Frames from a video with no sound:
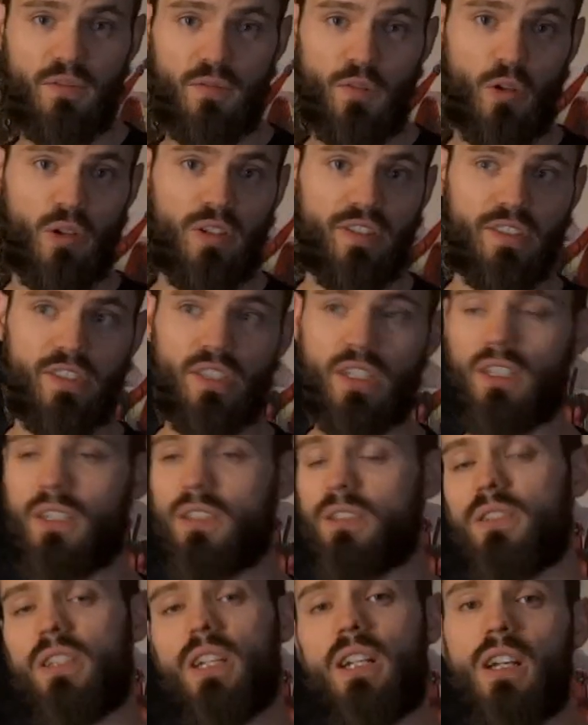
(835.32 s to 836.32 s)
first,
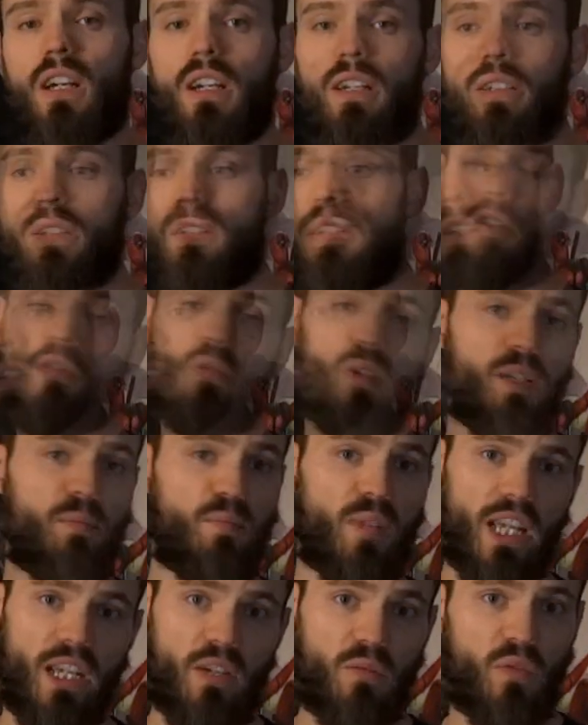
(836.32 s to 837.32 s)
and then I quit
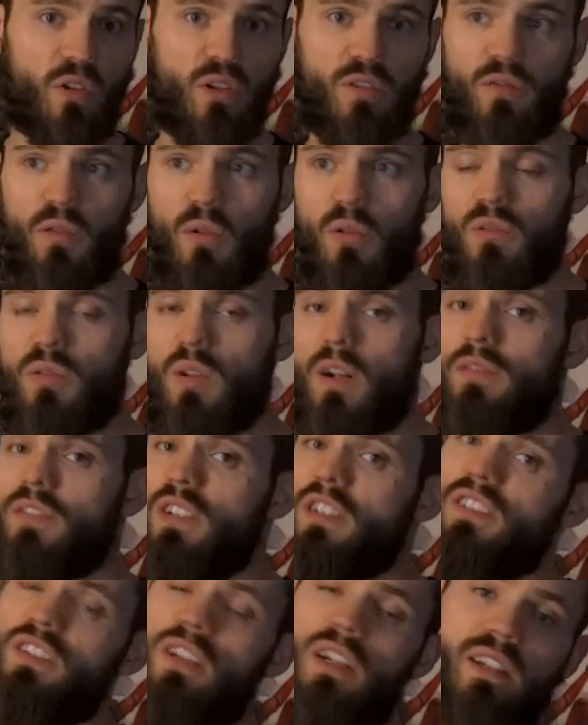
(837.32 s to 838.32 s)
playing World of Warcraft. I
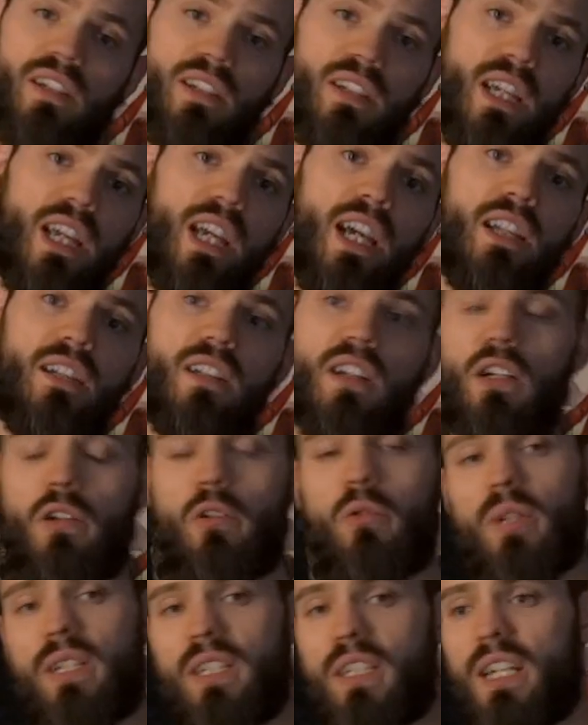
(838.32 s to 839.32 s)
started again, I
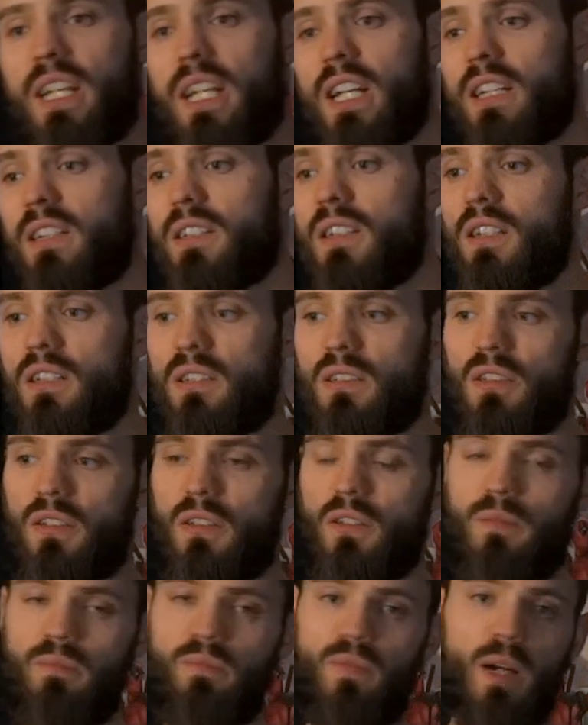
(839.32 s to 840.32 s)
quit again, and
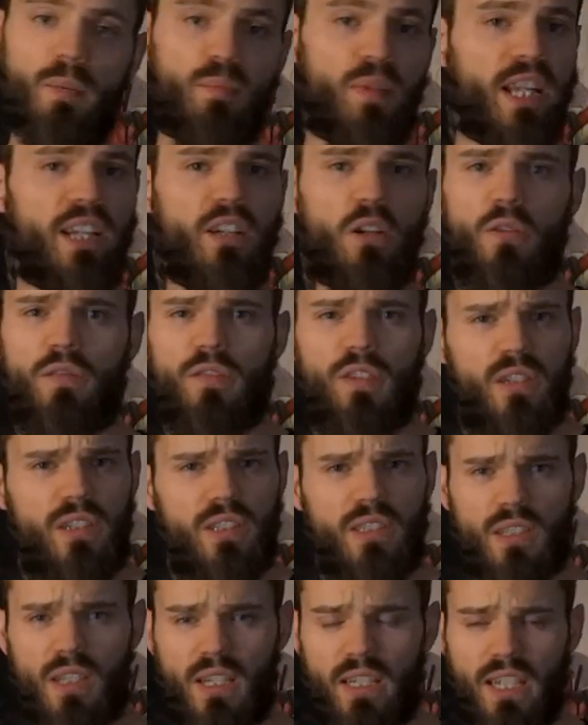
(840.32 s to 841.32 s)
I played over
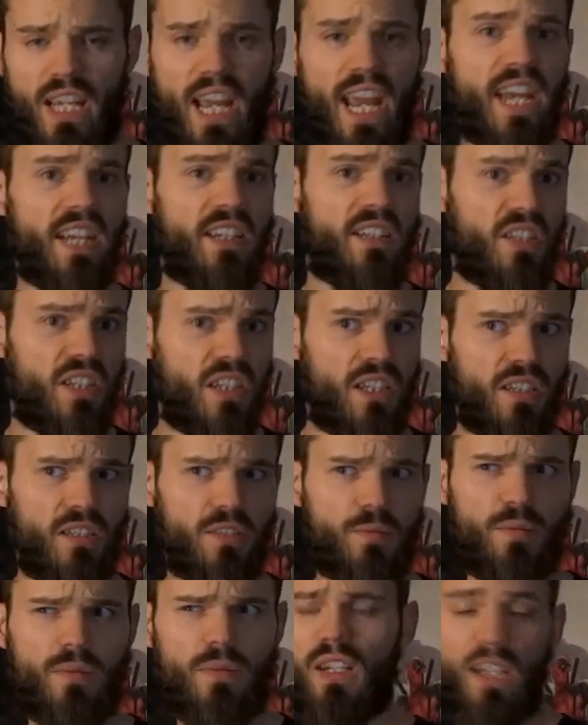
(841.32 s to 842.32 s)
like 8
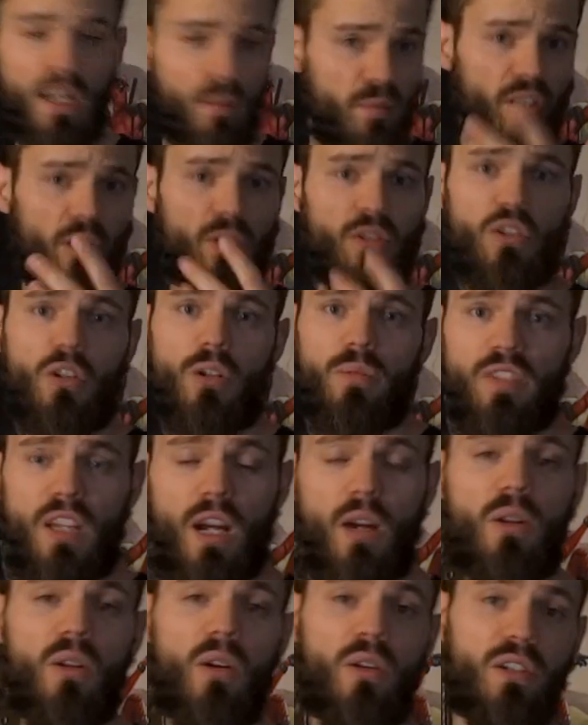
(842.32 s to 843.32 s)
years. Let me know in the comments,
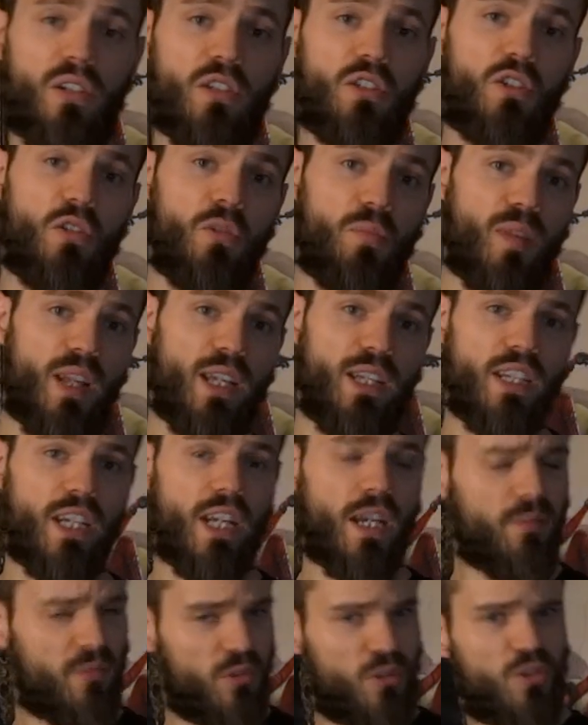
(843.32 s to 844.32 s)
how long did you play the
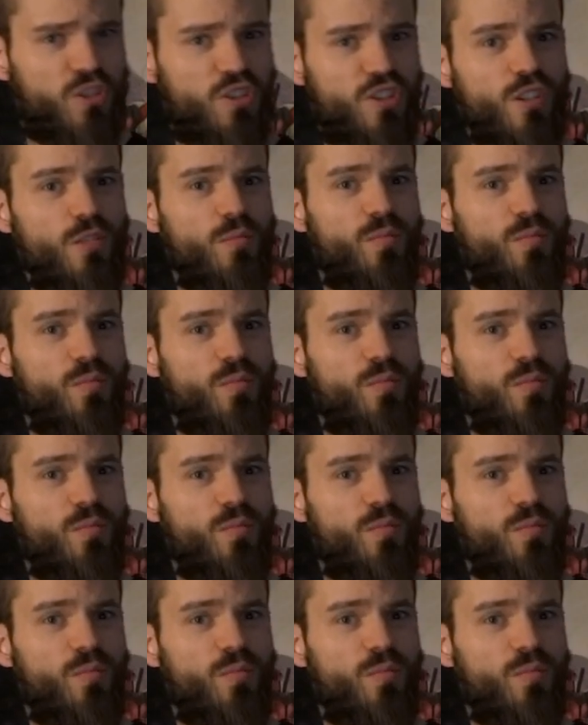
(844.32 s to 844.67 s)
game? Do you still